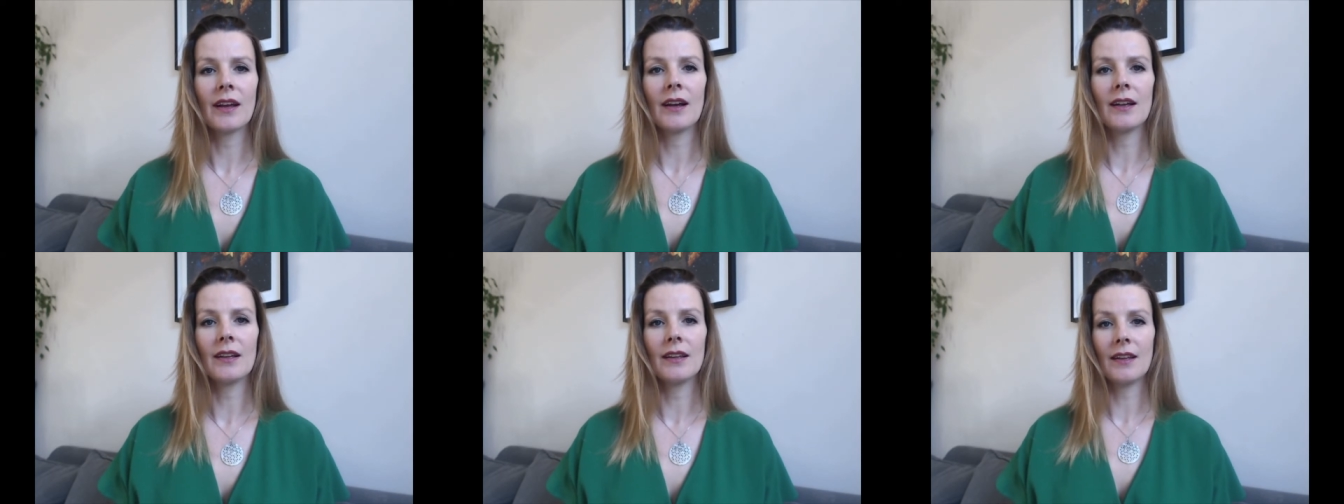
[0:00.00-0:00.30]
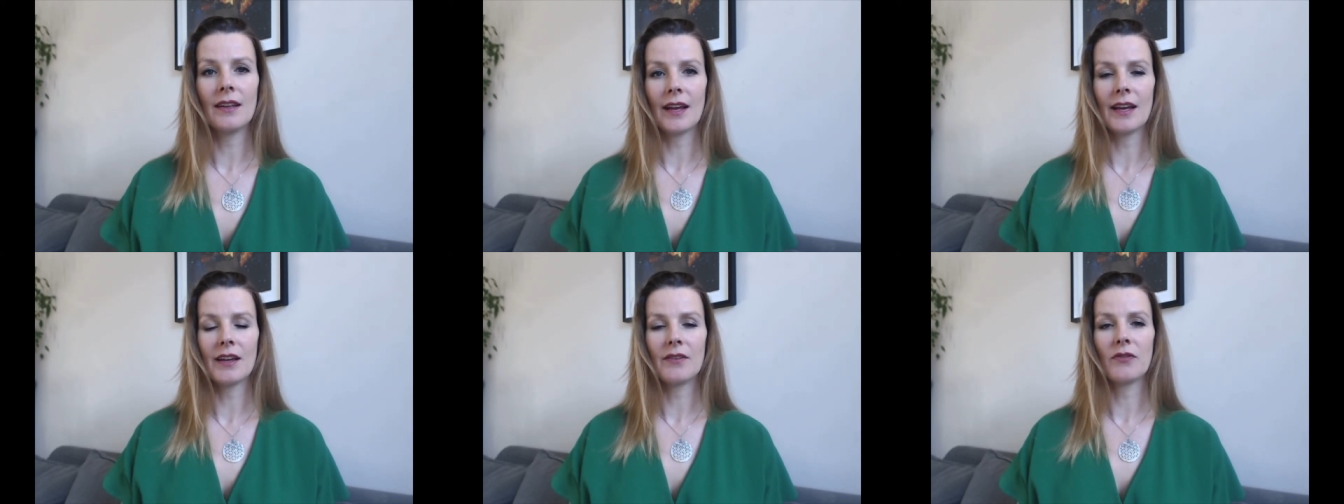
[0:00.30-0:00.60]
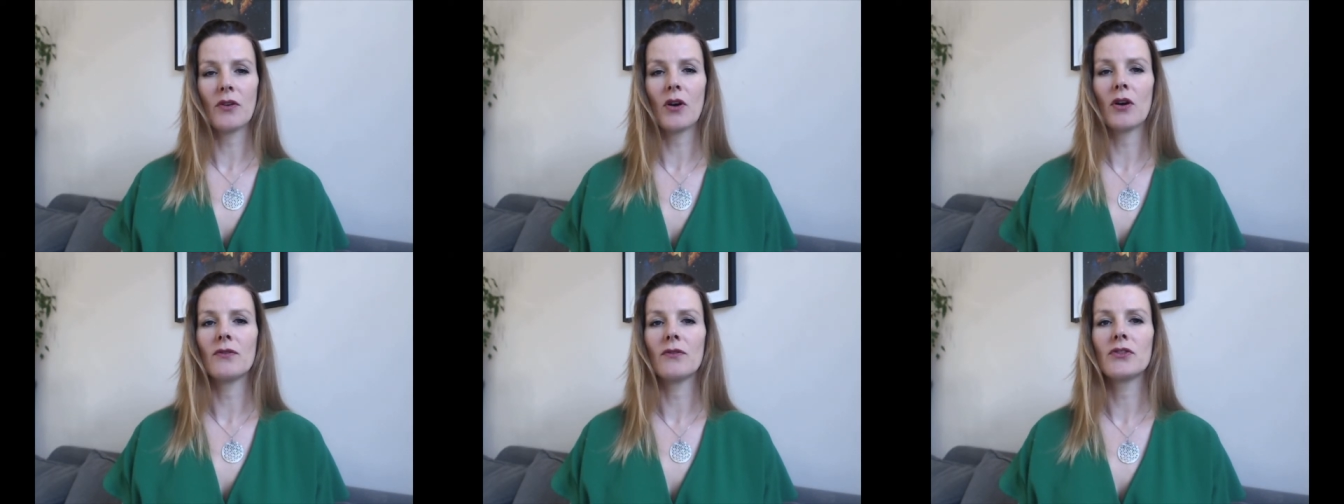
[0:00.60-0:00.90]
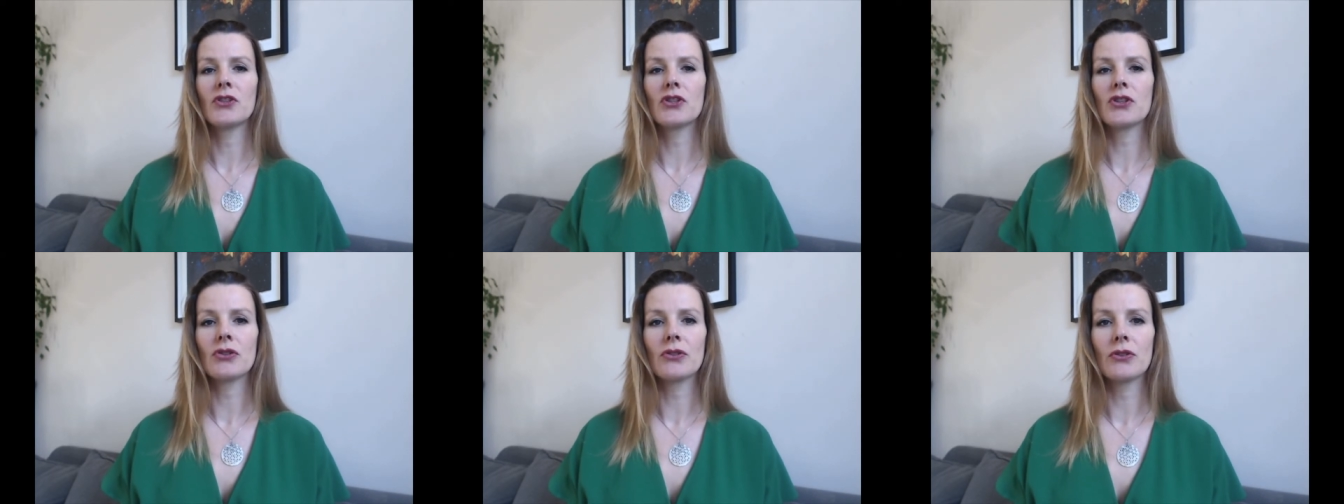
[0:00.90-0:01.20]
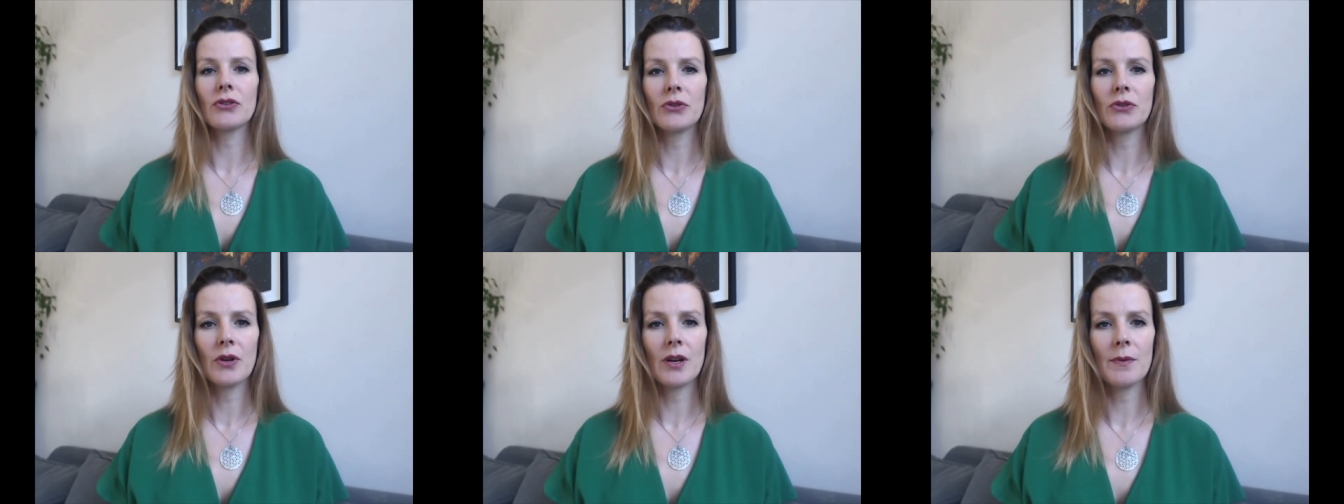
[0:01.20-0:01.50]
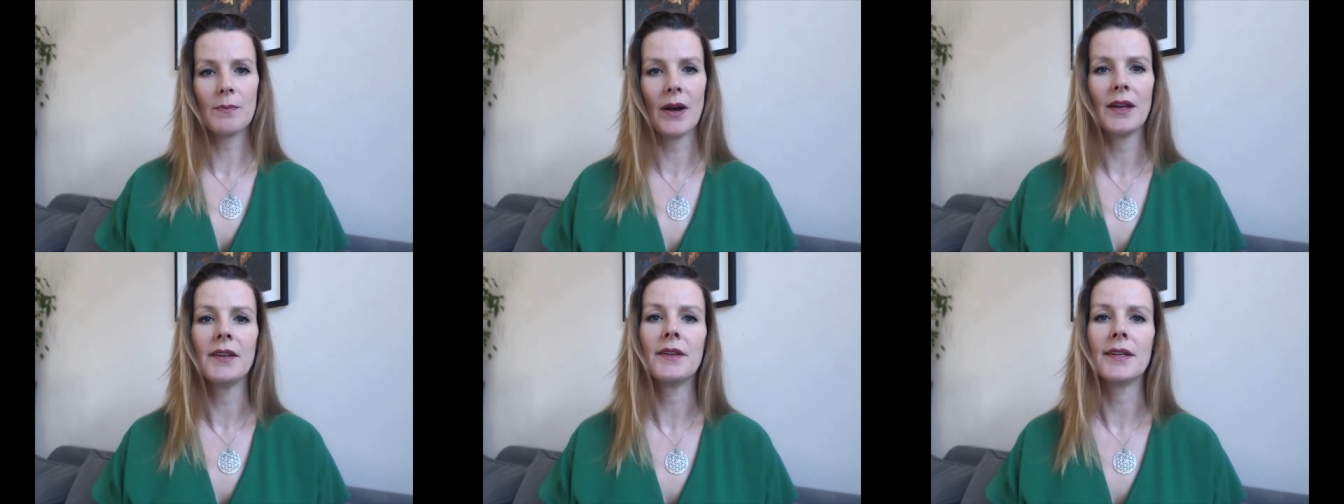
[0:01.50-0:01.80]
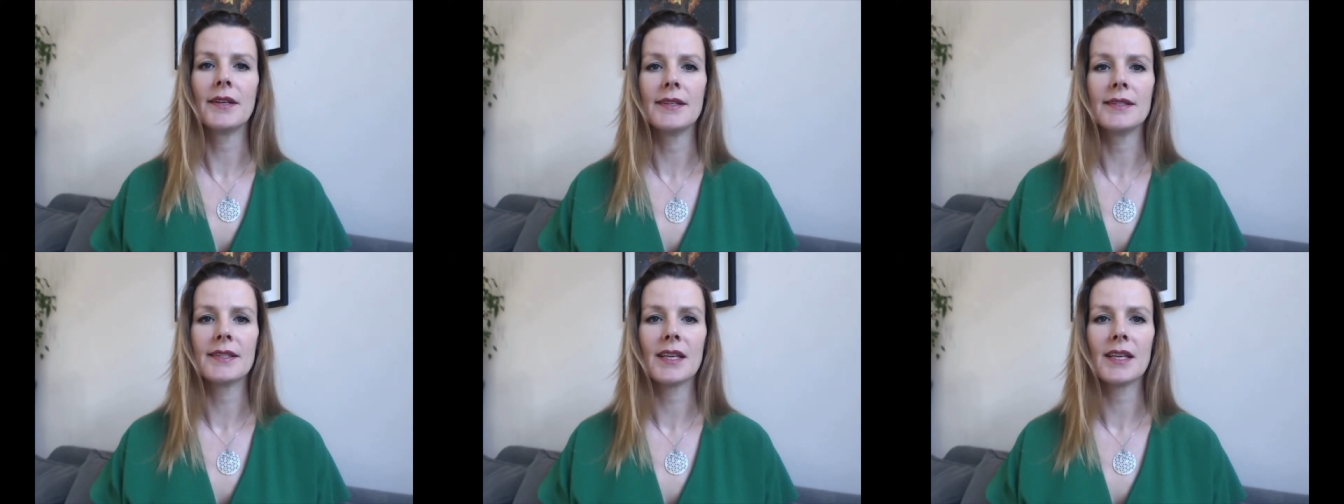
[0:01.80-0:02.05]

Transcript: a life of true abundance,